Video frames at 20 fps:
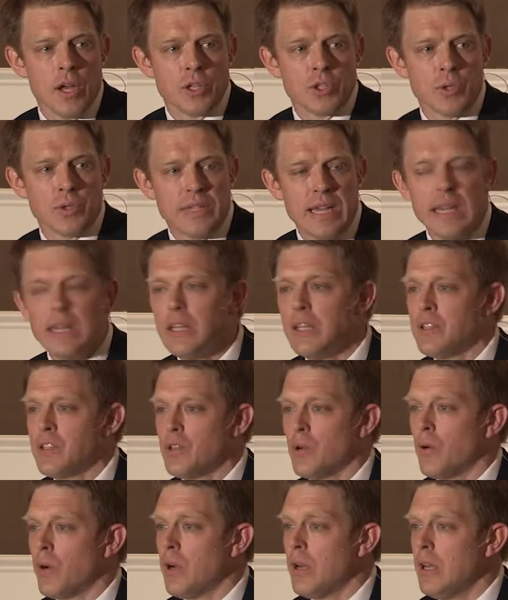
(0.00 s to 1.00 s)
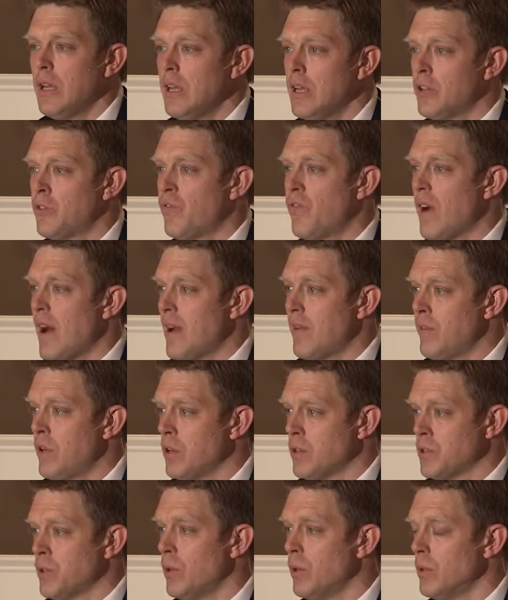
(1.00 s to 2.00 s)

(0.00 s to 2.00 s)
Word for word: So Danley's story is five years